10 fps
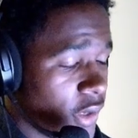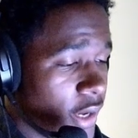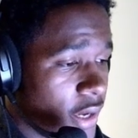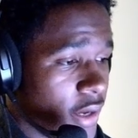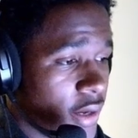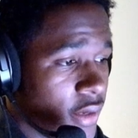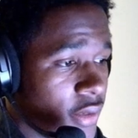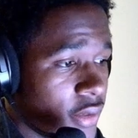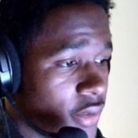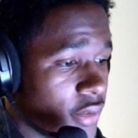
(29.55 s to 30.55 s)

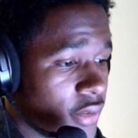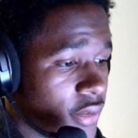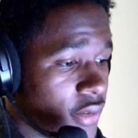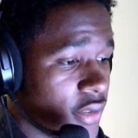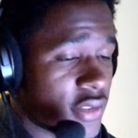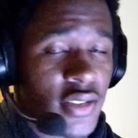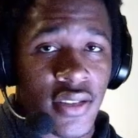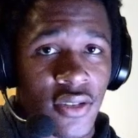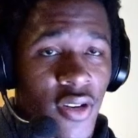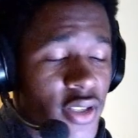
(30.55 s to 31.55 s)
And this is
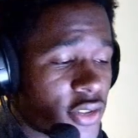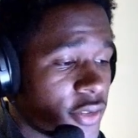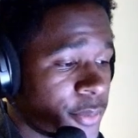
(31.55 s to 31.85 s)
crazy.